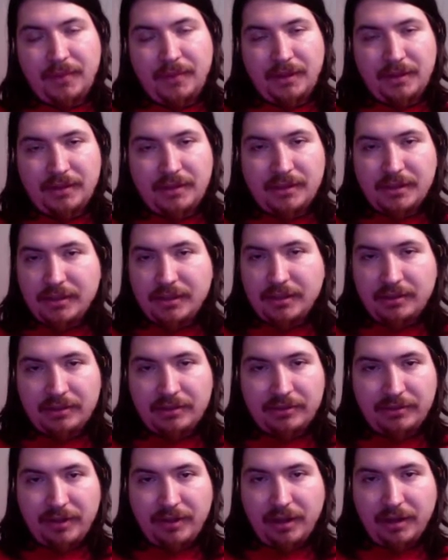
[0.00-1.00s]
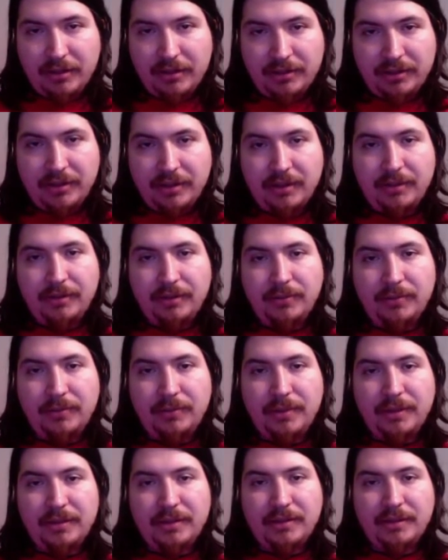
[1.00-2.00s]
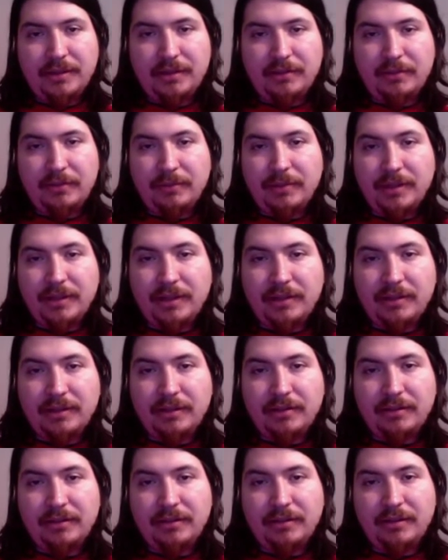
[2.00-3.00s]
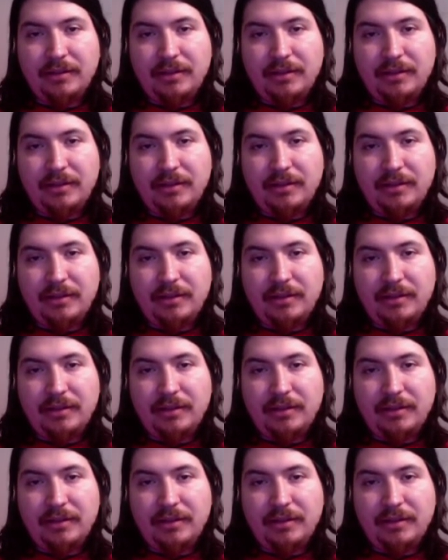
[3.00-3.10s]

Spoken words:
This isn't a strategy that human beings have applied yet